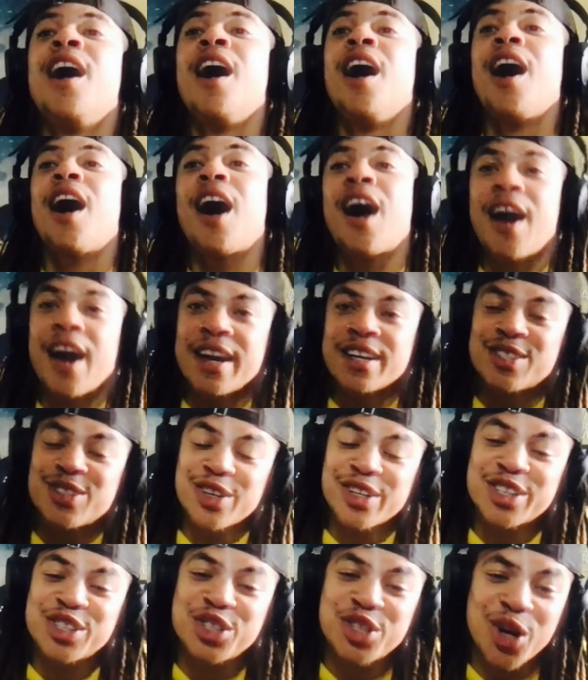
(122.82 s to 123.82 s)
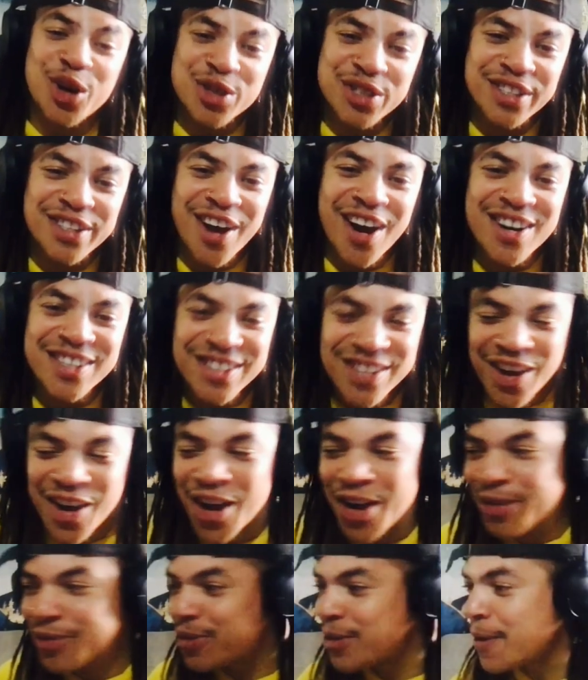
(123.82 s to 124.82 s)
all right, so the show starts
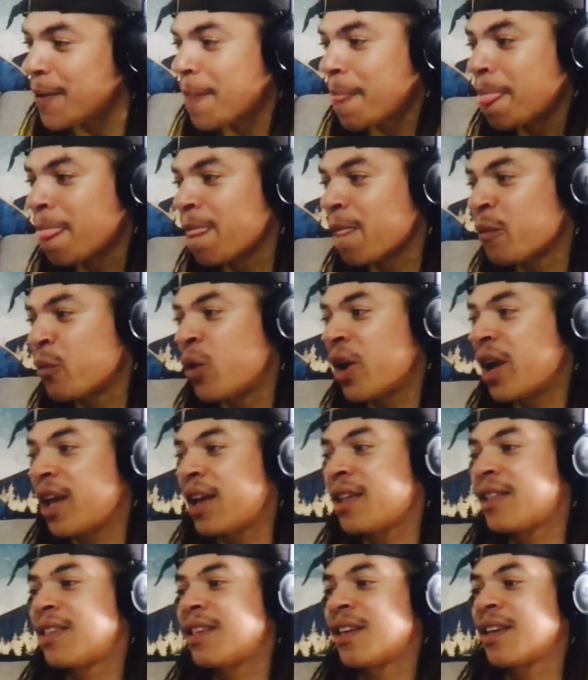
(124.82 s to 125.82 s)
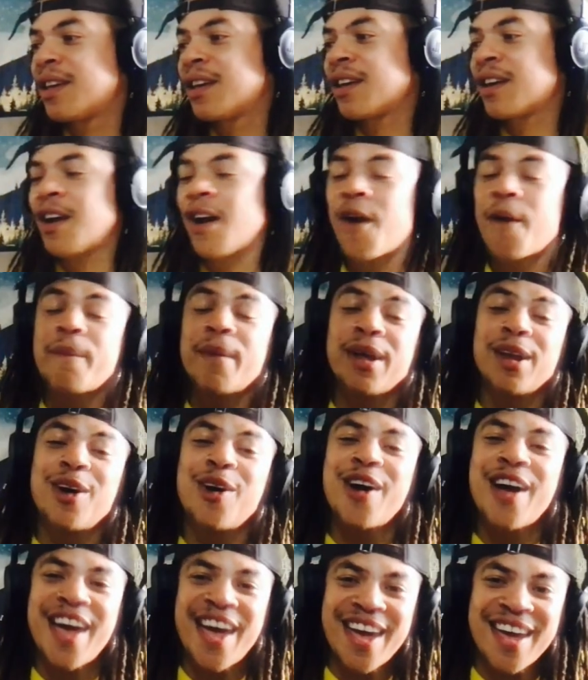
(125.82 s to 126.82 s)
off with Carmelo
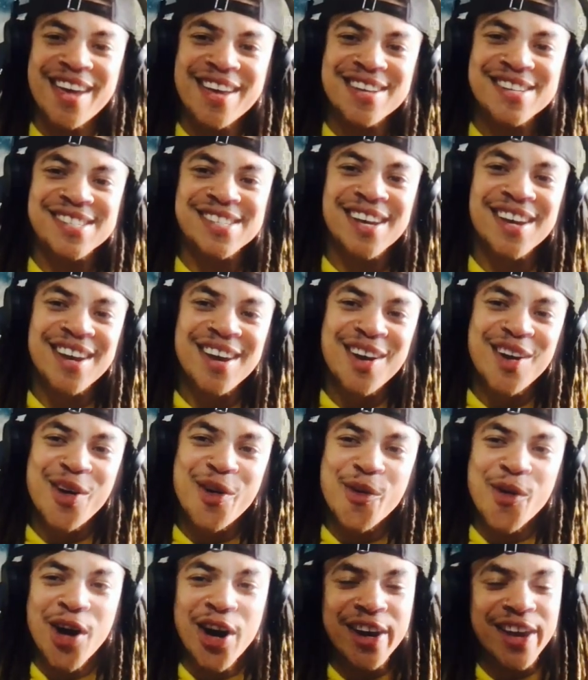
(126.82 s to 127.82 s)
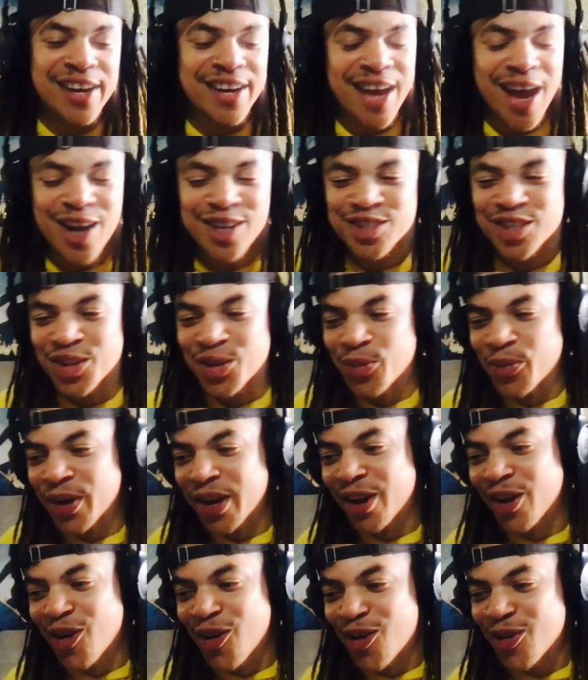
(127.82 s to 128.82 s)
Hayes walking down to the
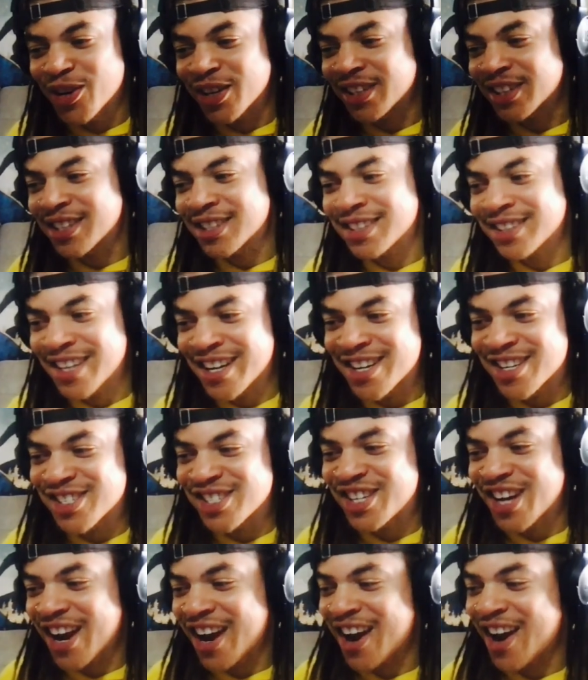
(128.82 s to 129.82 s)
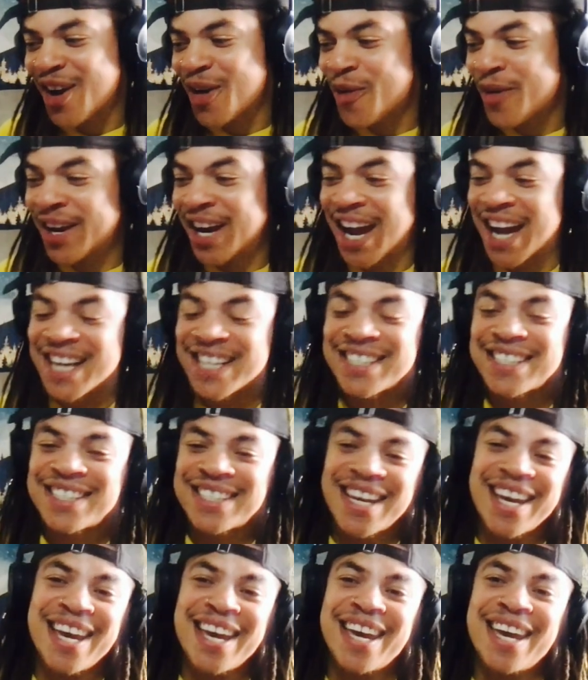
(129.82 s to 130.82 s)
ring holding the steel chair. And when I
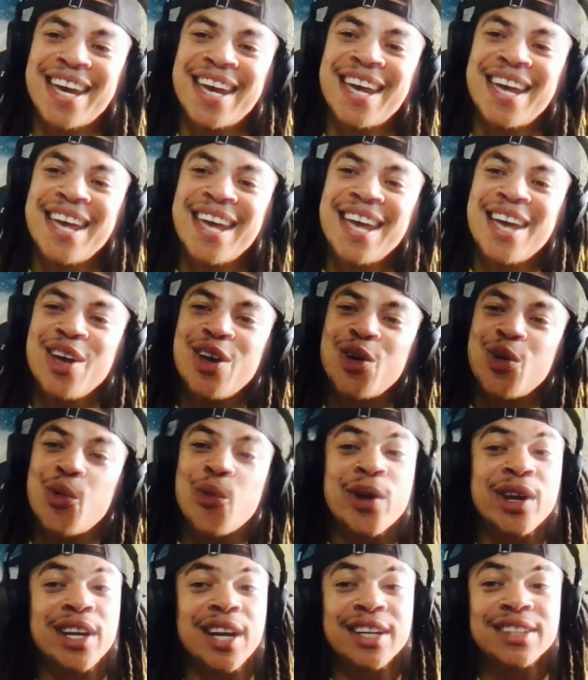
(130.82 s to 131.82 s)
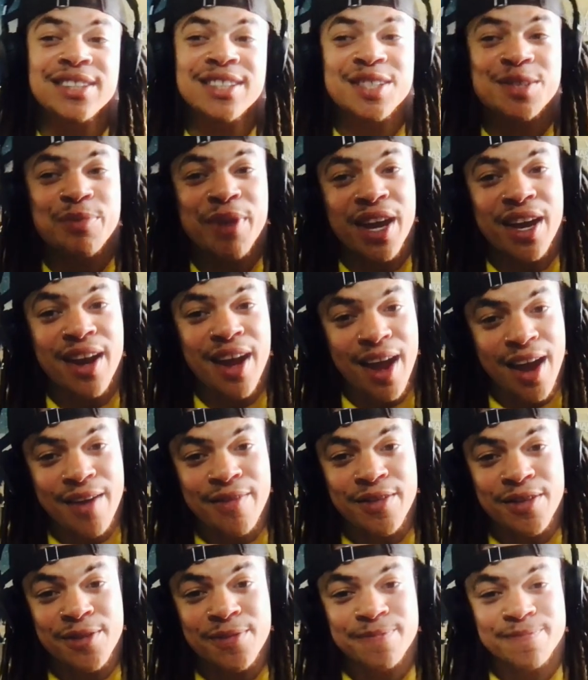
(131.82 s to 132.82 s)
say we let this man have
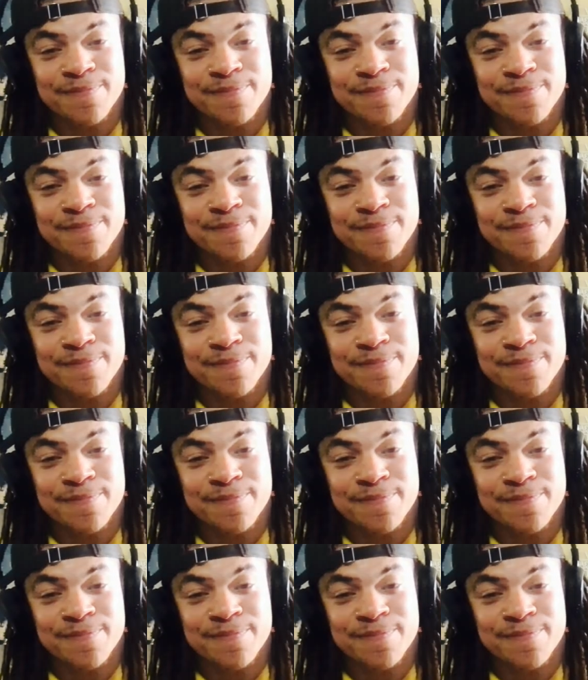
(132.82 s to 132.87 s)
it,